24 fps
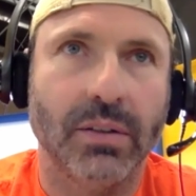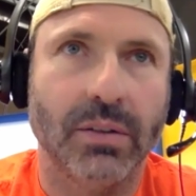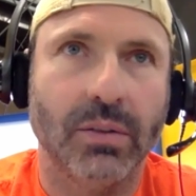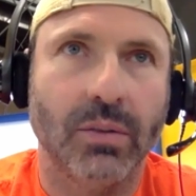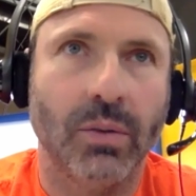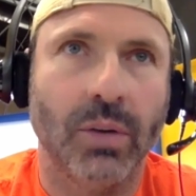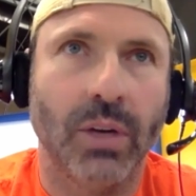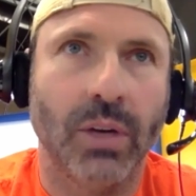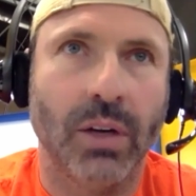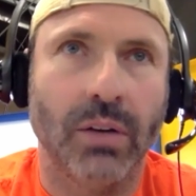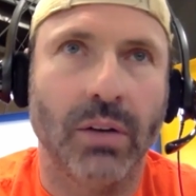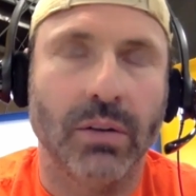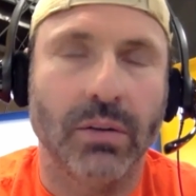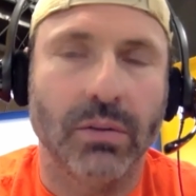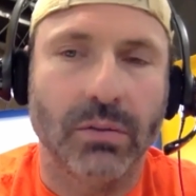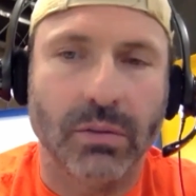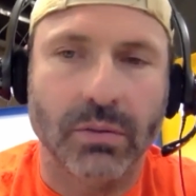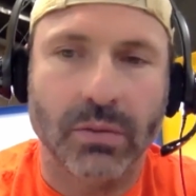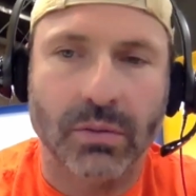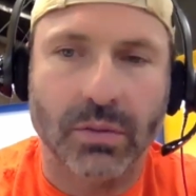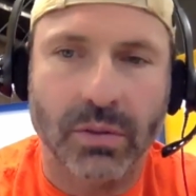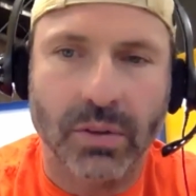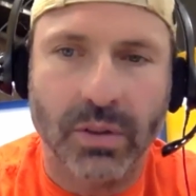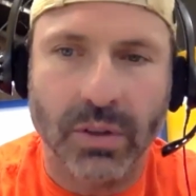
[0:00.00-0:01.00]
Well,
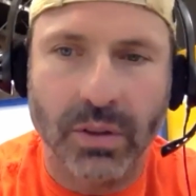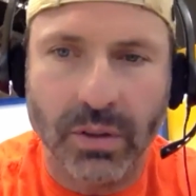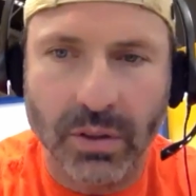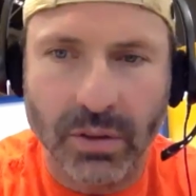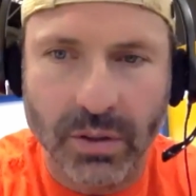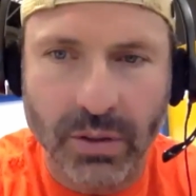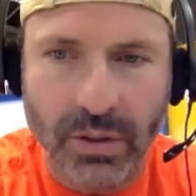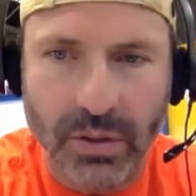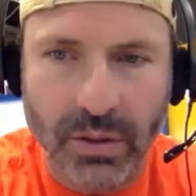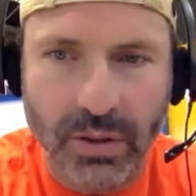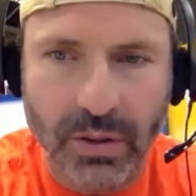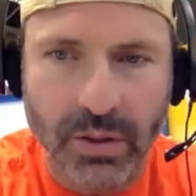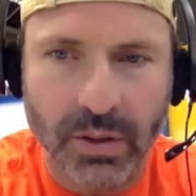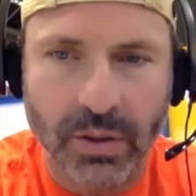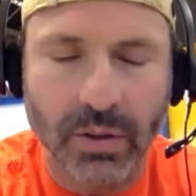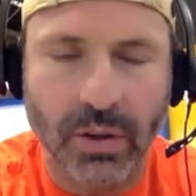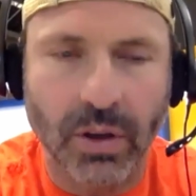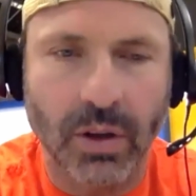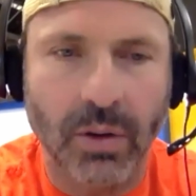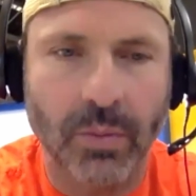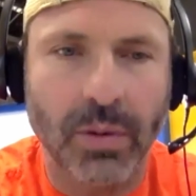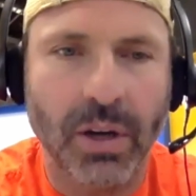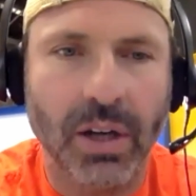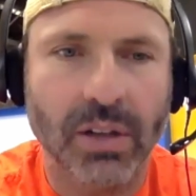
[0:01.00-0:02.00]
the
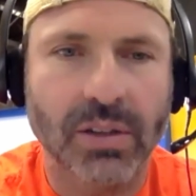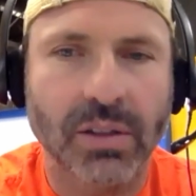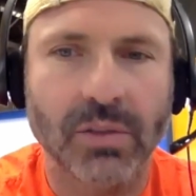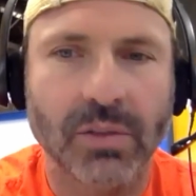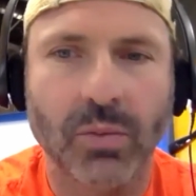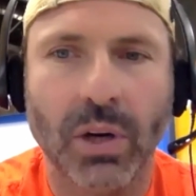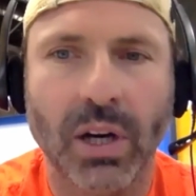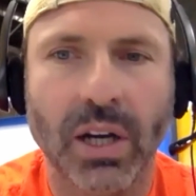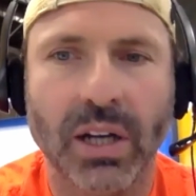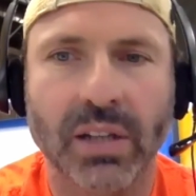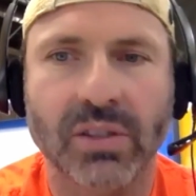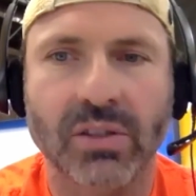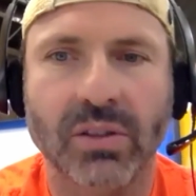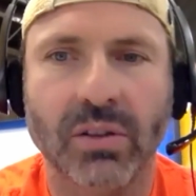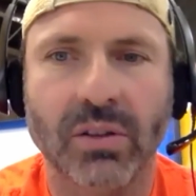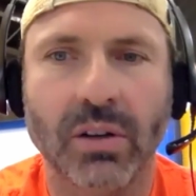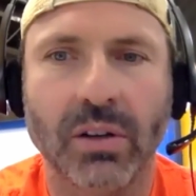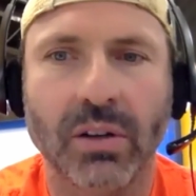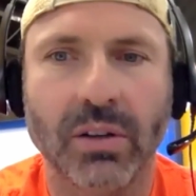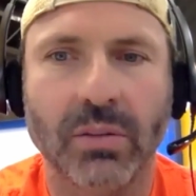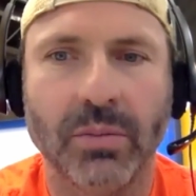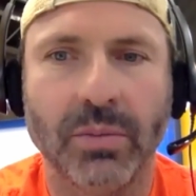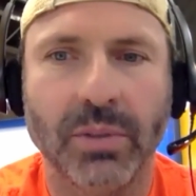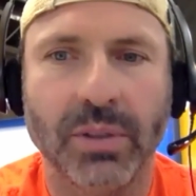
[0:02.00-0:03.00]
Allmoxy is why I
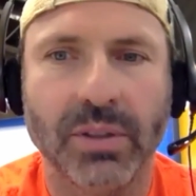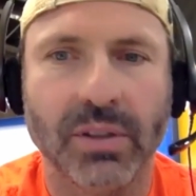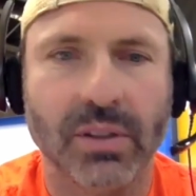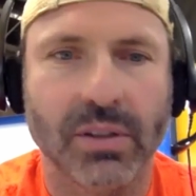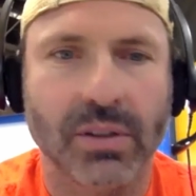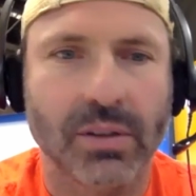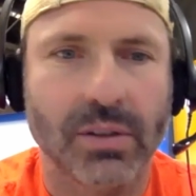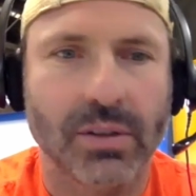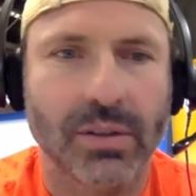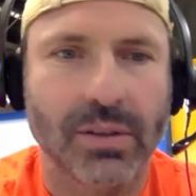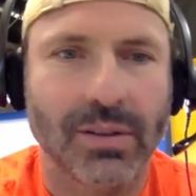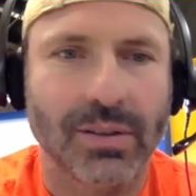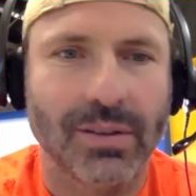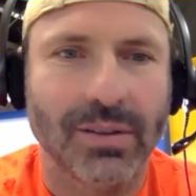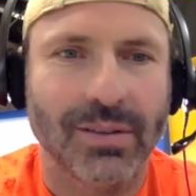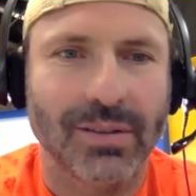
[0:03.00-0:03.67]
started the business.